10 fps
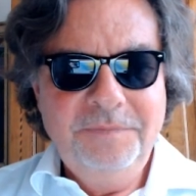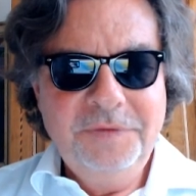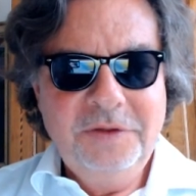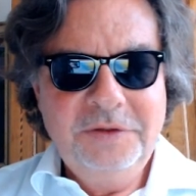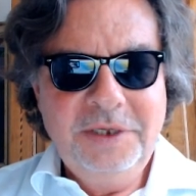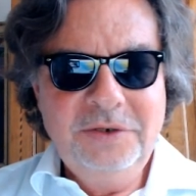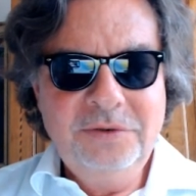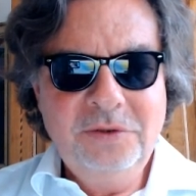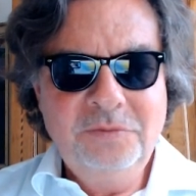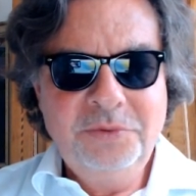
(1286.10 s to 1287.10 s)
The
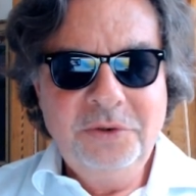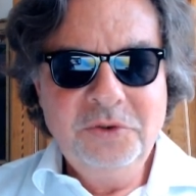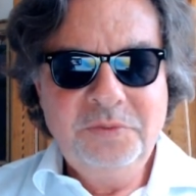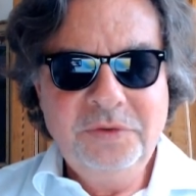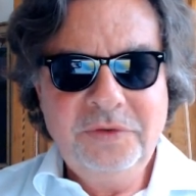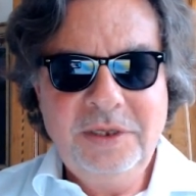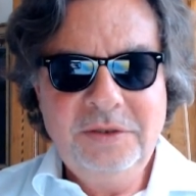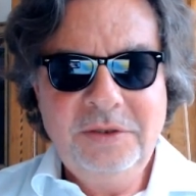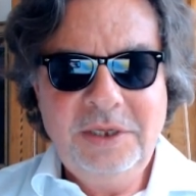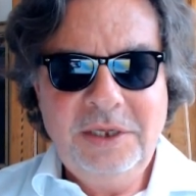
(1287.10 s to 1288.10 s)
general approach
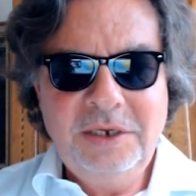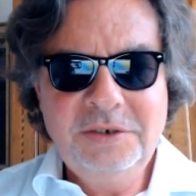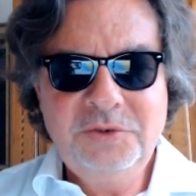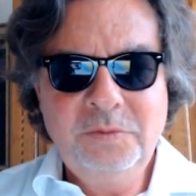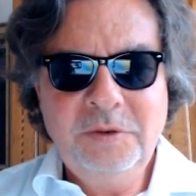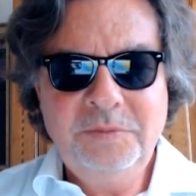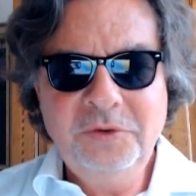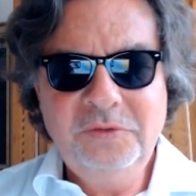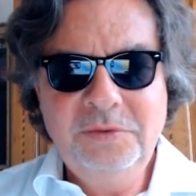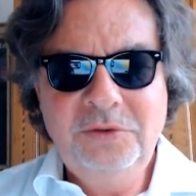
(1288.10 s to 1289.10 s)
presented here should be
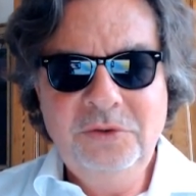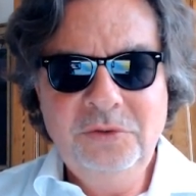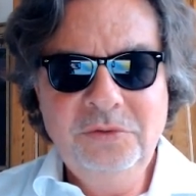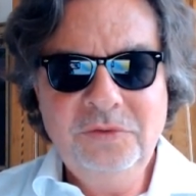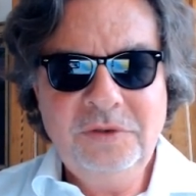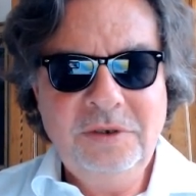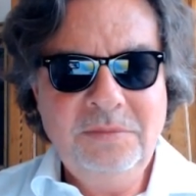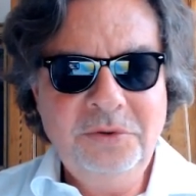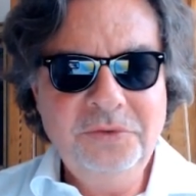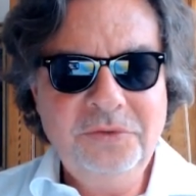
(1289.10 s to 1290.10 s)
possible to use
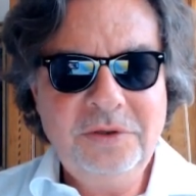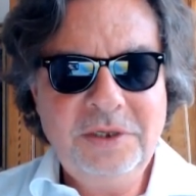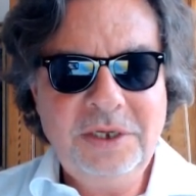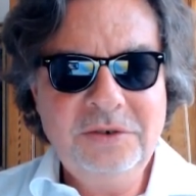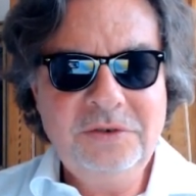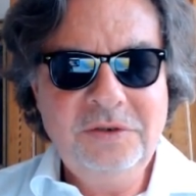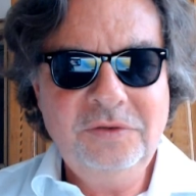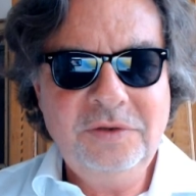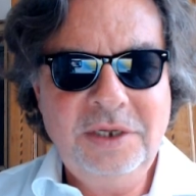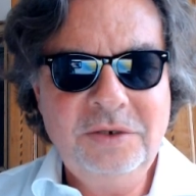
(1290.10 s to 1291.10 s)
in most
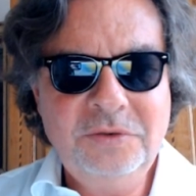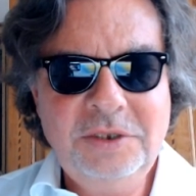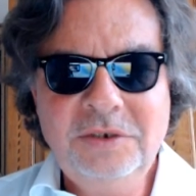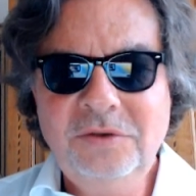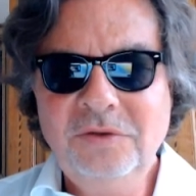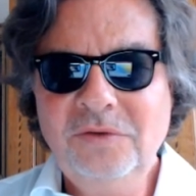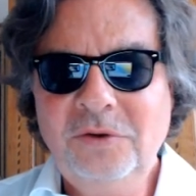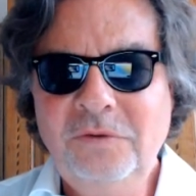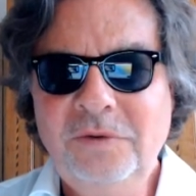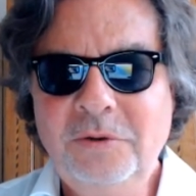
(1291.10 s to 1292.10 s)
countries and regions
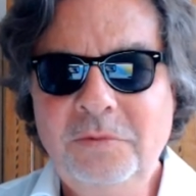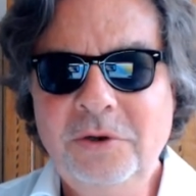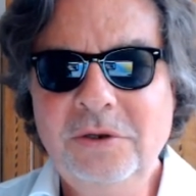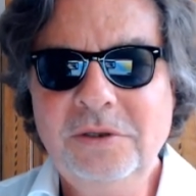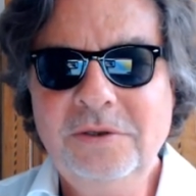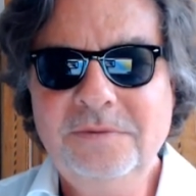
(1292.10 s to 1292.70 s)
of our world.